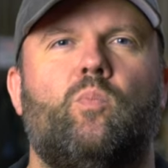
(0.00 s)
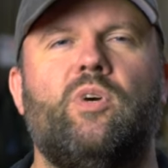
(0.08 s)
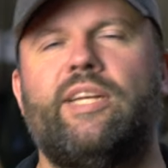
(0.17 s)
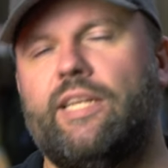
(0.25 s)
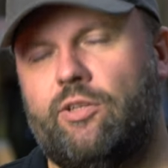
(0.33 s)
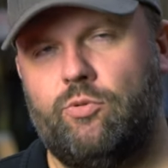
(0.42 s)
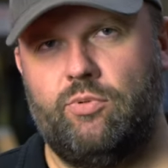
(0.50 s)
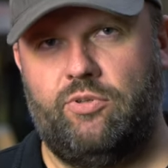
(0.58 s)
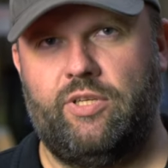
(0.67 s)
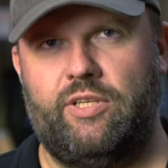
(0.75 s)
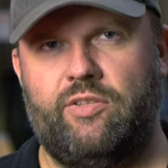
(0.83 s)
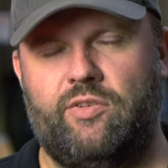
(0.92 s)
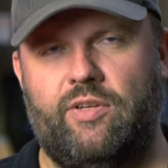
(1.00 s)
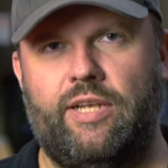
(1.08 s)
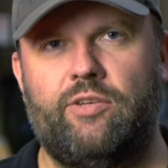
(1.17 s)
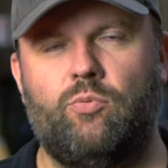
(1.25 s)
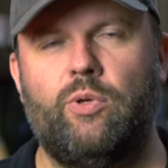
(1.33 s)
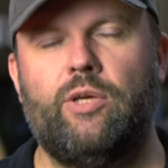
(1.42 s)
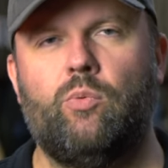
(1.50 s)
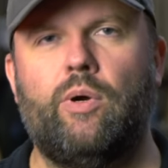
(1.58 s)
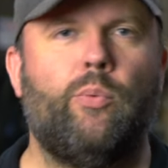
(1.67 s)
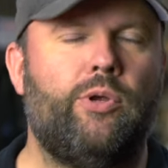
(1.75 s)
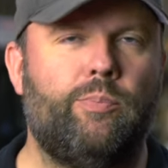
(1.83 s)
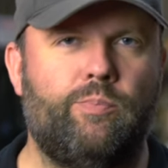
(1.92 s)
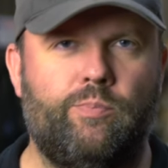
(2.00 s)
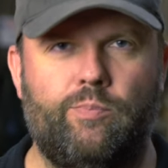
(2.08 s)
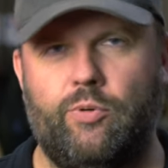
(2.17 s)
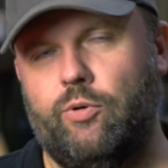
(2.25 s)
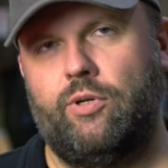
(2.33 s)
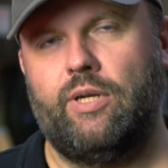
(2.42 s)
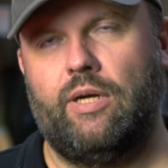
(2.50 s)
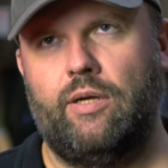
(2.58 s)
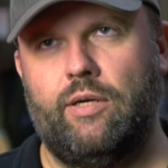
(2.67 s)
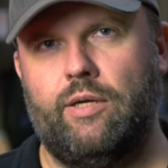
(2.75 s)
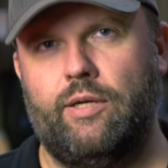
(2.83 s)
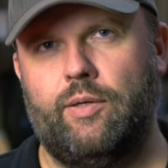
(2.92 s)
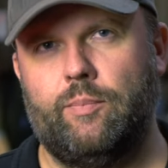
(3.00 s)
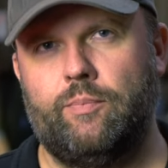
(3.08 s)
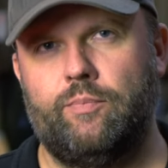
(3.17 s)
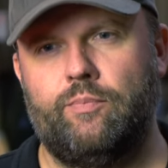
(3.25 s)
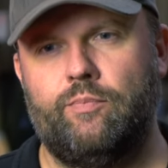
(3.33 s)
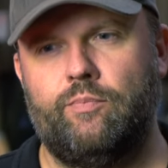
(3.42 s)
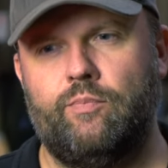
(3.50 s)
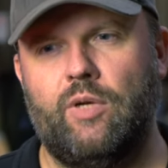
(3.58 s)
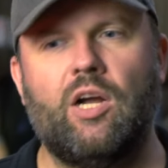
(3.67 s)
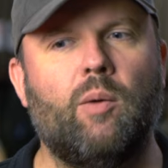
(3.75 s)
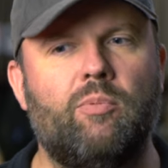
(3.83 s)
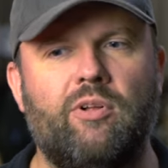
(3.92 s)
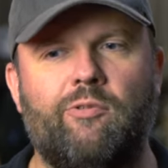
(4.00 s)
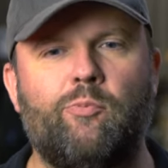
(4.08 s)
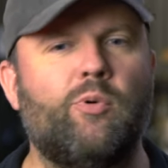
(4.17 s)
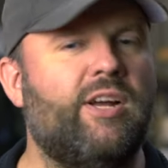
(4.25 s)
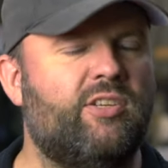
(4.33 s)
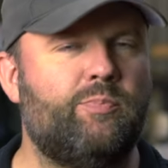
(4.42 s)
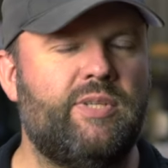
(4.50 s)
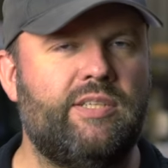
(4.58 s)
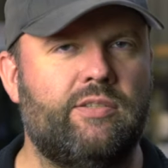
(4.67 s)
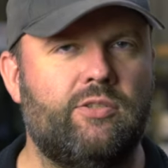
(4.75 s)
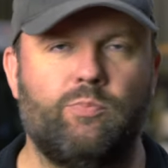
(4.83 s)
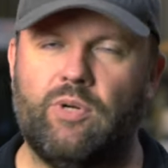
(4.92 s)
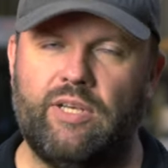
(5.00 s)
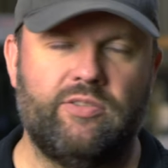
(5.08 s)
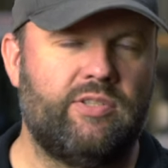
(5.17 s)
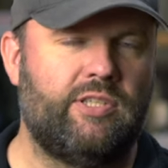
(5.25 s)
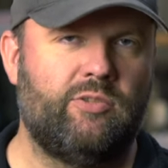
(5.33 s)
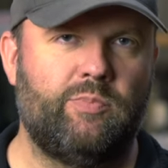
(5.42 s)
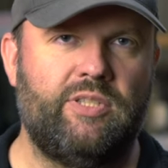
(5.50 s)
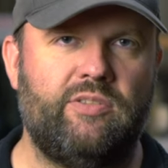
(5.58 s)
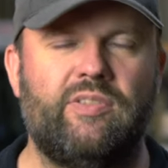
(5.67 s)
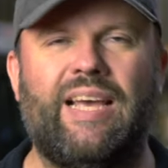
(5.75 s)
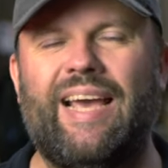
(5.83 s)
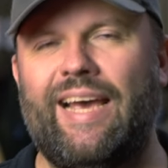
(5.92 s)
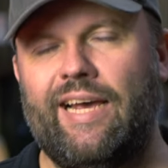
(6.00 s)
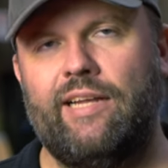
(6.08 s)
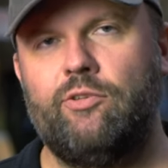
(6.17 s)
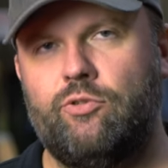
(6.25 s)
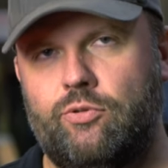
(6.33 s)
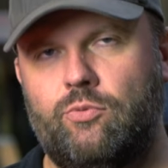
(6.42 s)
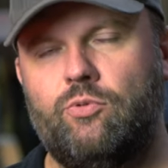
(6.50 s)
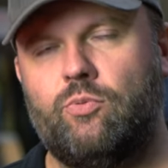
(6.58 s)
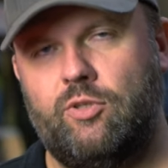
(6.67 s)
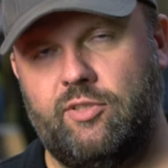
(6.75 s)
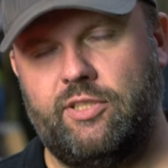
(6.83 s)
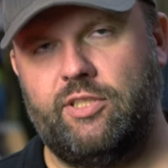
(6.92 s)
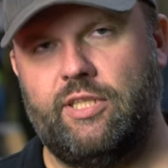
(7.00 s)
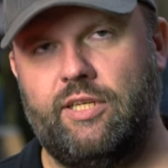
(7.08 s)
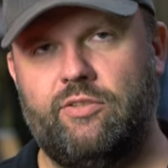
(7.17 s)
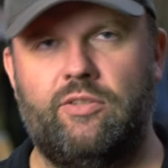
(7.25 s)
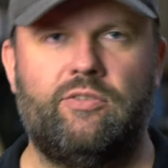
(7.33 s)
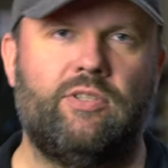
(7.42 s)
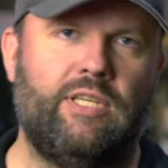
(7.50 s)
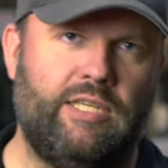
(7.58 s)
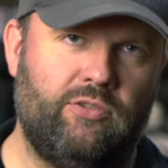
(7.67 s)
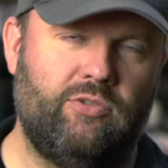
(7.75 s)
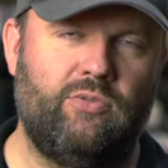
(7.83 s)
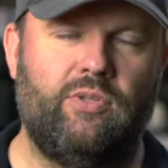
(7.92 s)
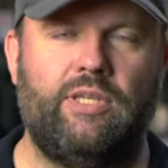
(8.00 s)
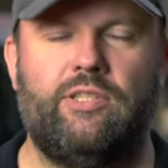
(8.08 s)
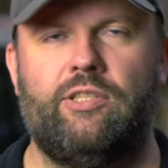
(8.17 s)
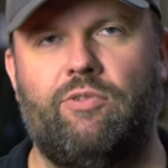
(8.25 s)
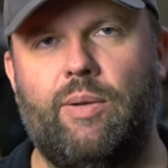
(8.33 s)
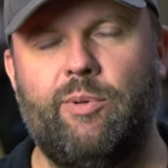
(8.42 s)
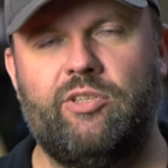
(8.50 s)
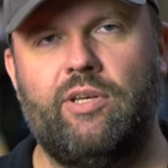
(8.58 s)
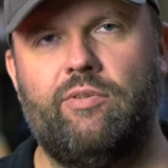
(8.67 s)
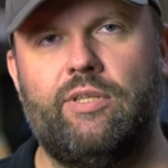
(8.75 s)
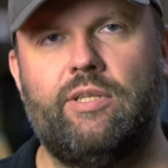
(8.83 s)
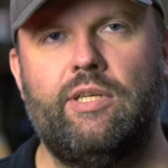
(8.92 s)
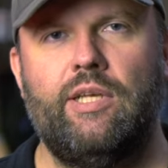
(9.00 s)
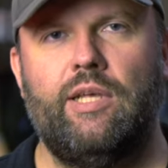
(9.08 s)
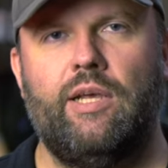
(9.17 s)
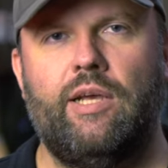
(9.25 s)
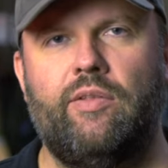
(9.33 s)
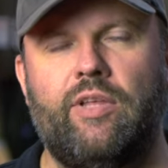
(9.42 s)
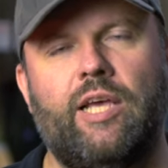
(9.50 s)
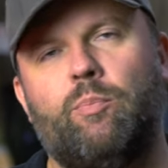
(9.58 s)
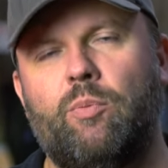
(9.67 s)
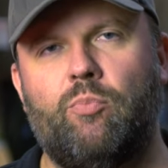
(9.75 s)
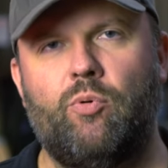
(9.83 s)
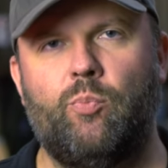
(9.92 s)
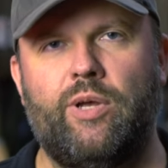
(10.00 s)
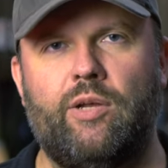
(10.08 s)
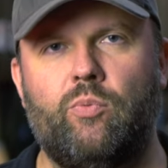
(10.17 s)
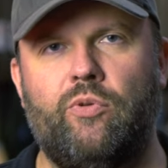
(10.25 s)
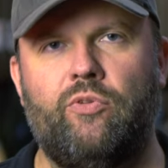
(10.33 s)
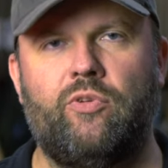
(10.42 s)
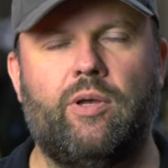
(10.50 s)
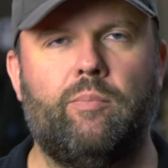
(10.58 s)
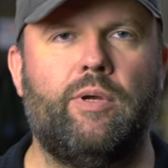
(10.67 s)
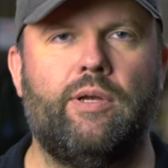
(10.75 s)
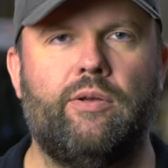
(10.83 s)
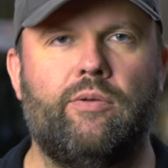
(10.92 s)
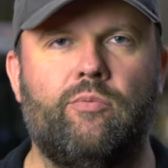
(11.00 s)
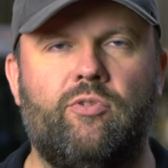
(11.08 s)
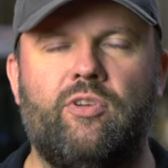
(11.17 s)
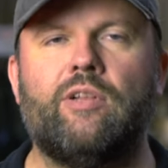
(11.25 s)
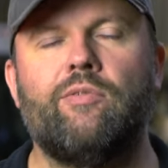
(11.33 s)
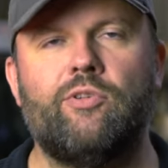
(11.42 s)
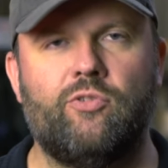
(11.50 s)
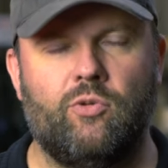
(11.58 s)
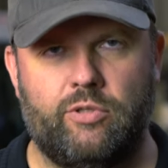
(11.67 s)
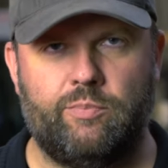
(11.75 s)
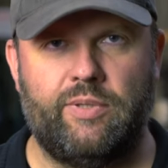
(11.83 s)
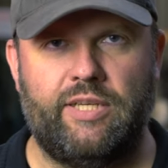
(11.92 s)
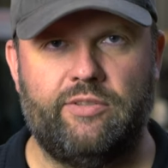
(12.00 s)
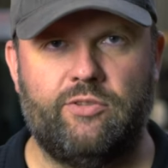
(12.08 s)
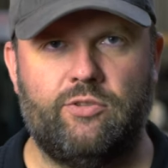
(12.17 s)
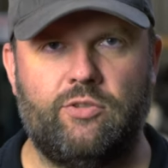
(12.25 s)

We did do a test last week where we put a couple of brass test pieces and two swirl injectors into the ceramics oven, and they had been prepared with some silver solder paste.